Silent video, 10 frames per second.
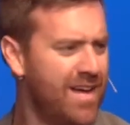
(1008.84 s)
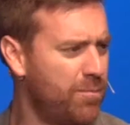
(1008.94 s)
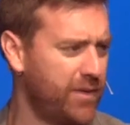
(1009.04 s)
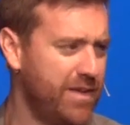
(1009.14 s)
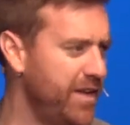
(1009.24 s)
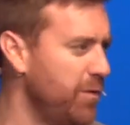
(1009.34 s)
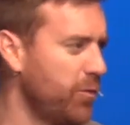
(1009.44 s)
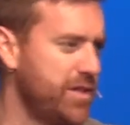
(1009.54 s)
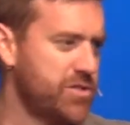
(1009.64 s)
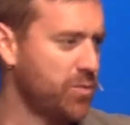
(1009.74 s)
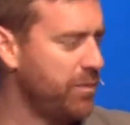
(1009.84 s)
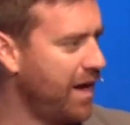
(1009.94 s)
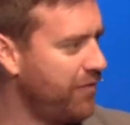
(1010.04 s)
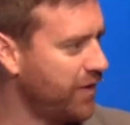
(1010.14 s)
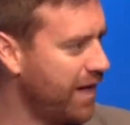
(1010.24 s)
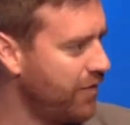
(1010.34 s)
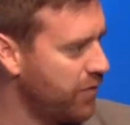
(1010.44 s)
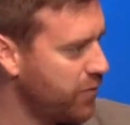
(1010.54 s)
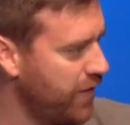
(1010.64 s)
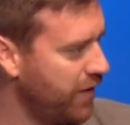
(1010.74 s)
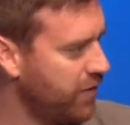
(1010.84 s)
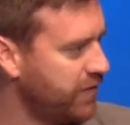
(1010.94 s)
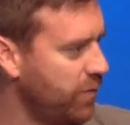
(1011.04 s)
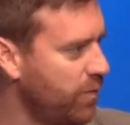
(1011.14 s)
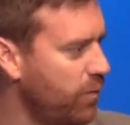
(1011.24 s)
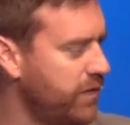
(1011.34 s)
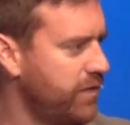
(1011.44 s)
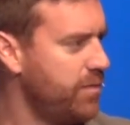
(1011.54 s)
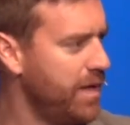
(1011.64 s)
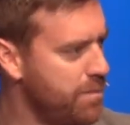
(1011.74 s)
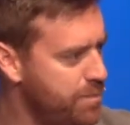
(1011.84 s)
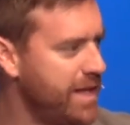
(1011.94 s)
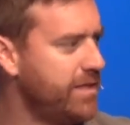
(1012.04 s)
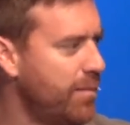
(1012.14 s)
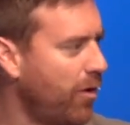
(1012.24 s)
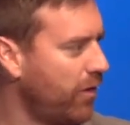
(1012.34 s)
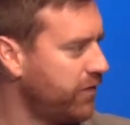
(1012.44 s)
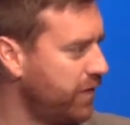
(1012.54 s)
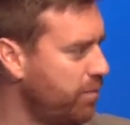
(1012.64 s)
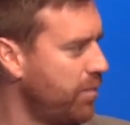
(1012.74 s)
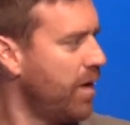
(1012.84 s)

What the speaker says: believe that he really just ripped off a lot of other thinkers and he beat them all to